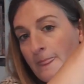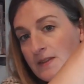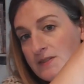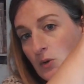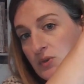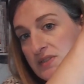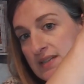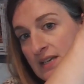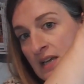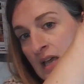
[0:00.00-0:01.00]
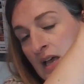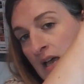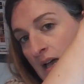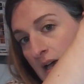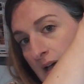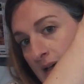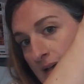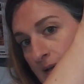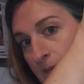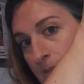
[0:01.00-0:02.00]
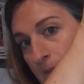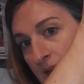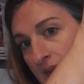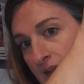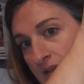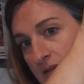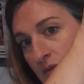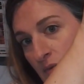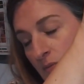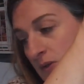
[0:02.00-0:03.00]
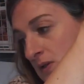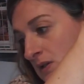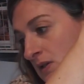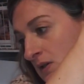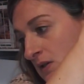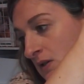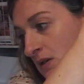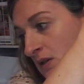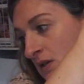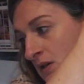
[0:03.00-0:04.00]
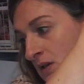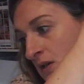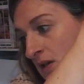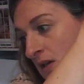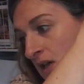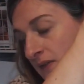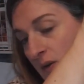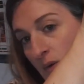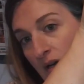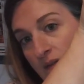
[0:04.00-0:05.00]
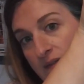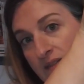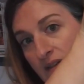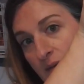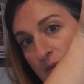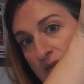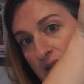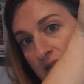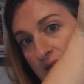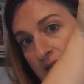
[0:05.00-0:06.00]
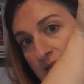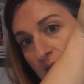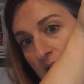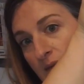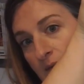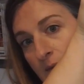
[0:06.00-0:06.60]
So we'll see. I think it's doable. I work on this a couple days this month.